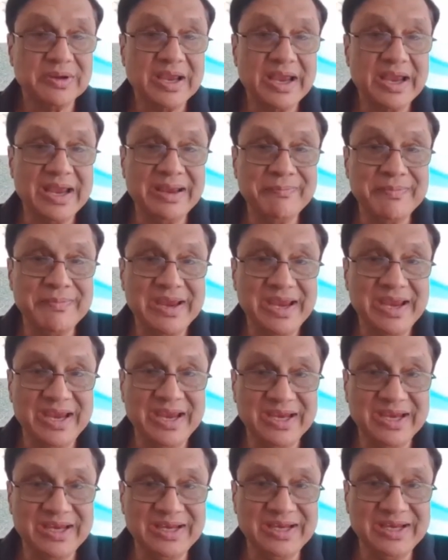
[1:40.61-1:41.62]

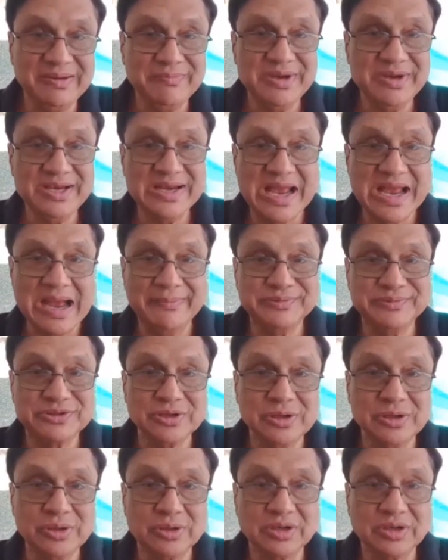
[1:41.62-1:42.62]
MAE, mean
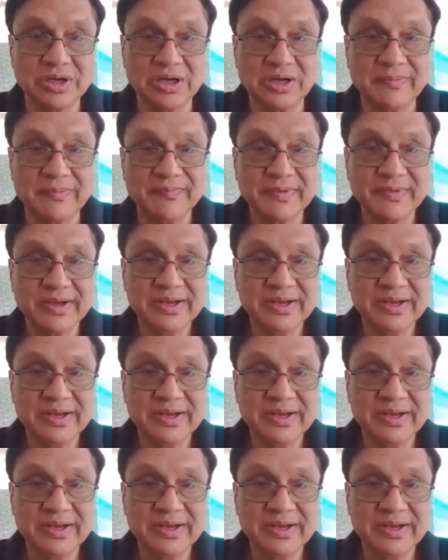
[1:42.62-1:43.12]
absolute error.